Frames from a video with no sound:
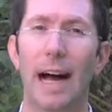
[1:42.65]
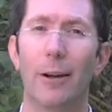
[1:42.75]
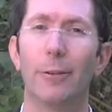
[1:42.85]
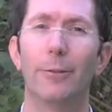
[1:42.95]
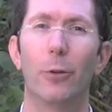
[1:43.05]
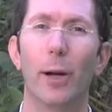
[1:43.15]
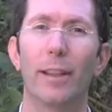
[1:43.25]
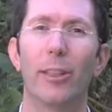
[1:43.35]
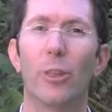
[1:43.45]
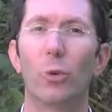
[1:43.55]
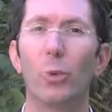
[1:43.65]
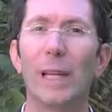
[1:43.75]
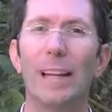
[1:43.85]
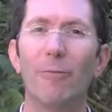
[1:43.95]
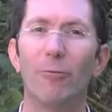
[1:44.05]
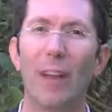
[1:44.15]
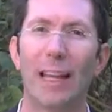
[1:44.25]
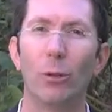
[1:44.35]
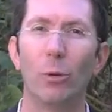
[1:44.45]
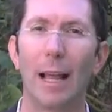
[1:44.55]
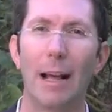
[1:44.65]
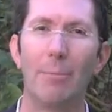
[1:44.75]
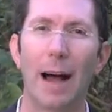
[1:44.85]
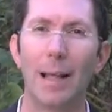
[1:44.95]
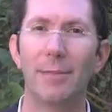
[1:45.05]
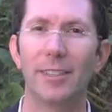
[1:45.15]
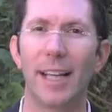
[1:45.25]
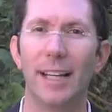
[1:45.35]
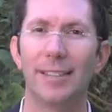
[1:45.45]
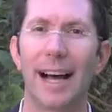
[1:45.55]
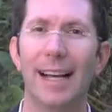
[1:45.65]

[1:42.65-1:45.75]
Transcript: How to Avoid the Three Fatal Land Buying Mistakes